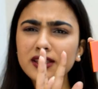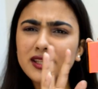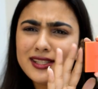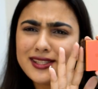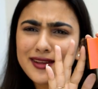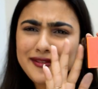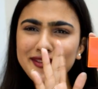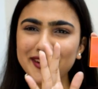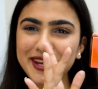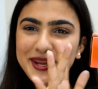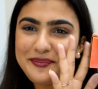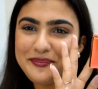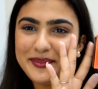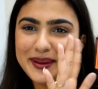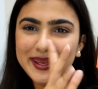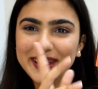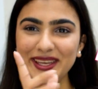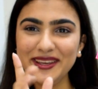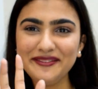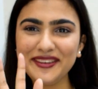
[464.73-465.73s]
These are very
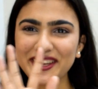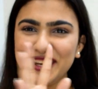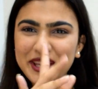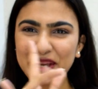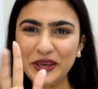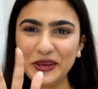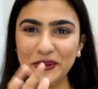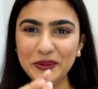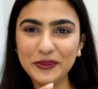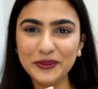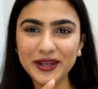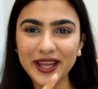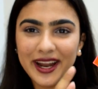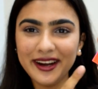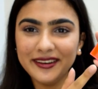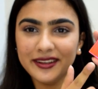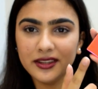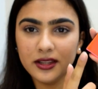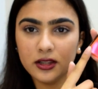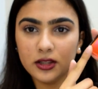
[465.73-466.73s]
mini, very cute,
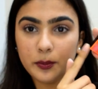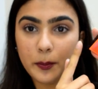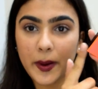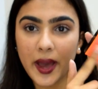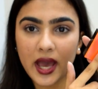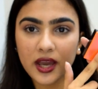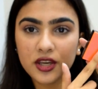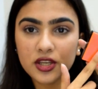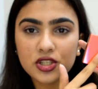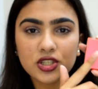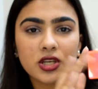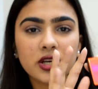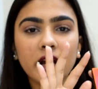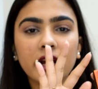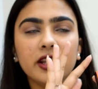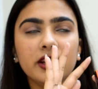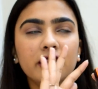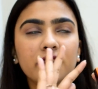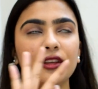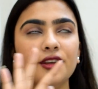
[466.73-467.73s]
and packaging,
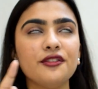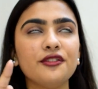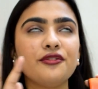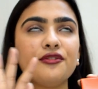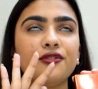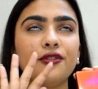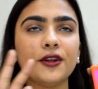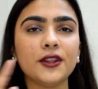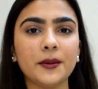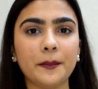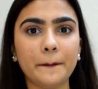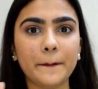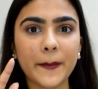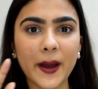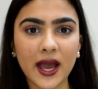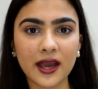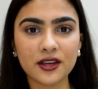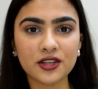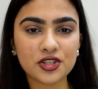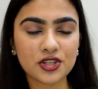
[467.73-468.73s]
I live for the
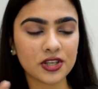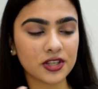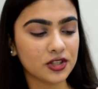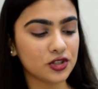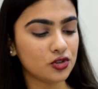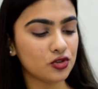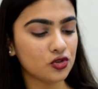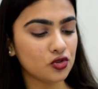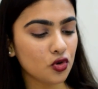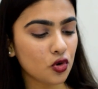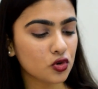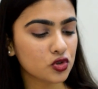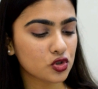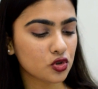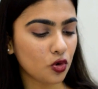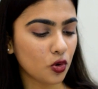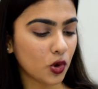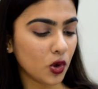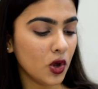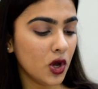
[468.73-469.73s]
packaging. It's so,
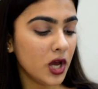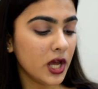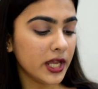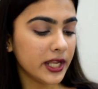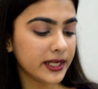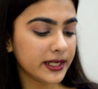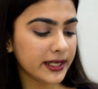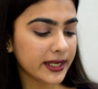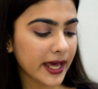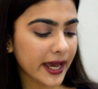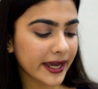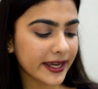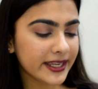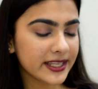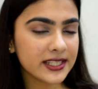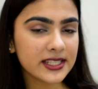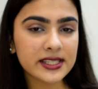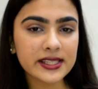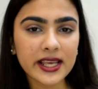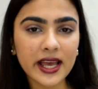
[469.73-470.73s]
so
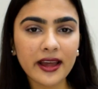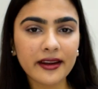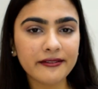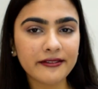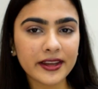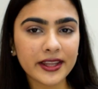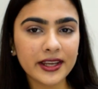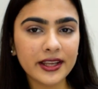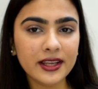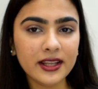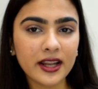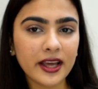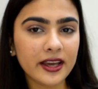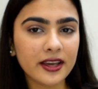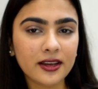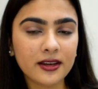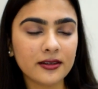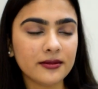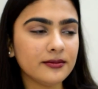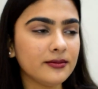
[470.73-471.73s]
nice and very,
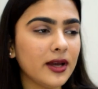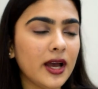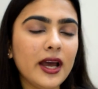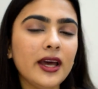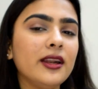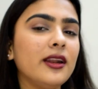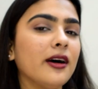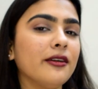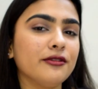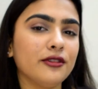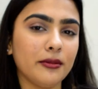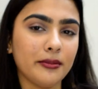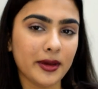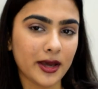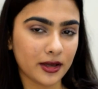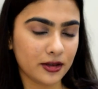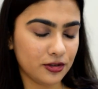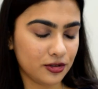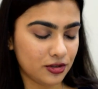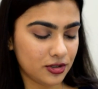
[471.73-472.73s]
like, I love the
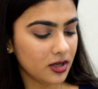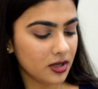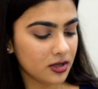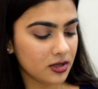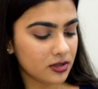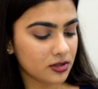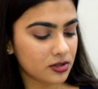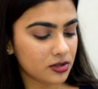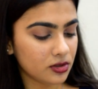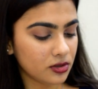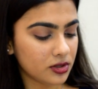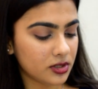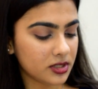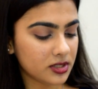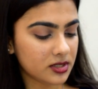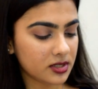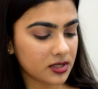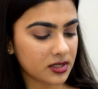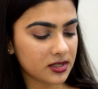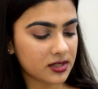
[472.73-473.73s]
packaging. So
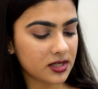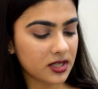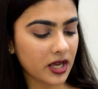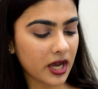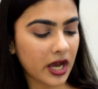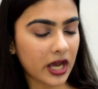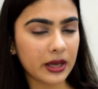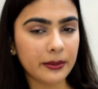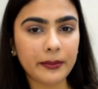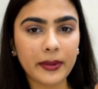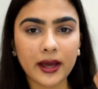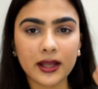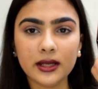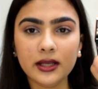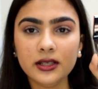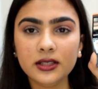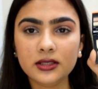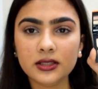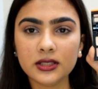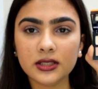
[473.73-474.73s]
this is the eye
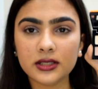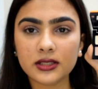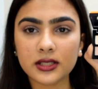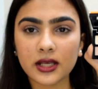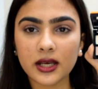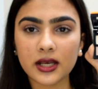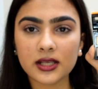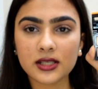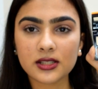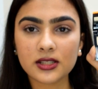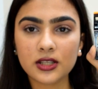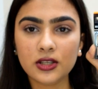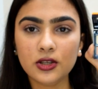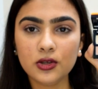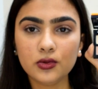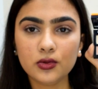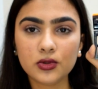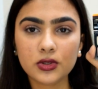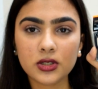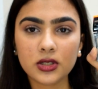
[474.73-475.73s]
palette. It has
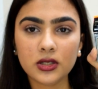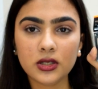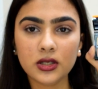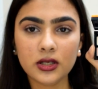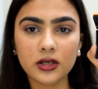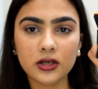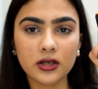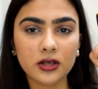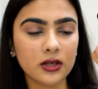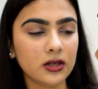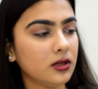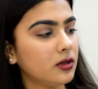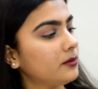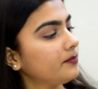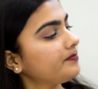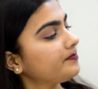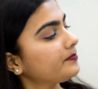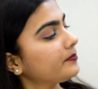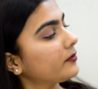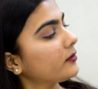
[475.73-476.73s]
cute little
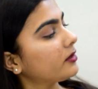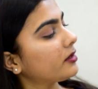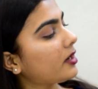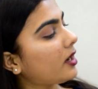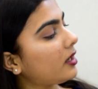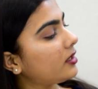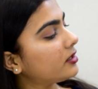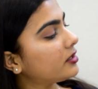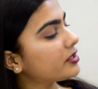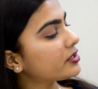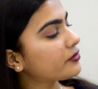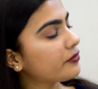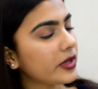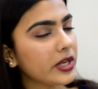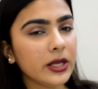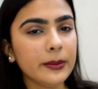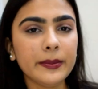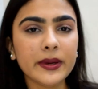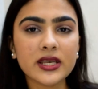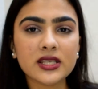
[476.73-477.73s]
colors,
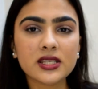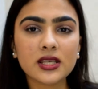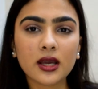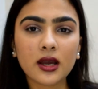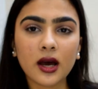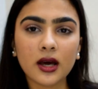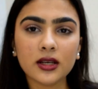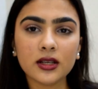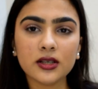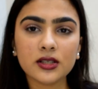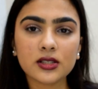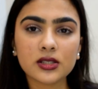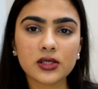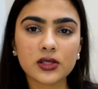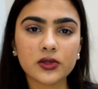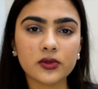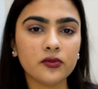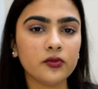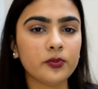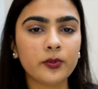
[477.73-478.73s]
very basic
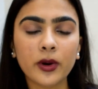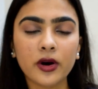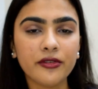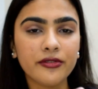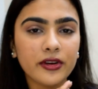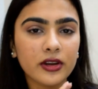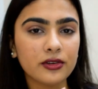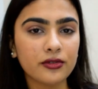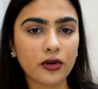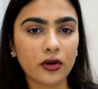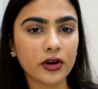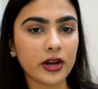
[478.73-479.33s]
colors, perfect for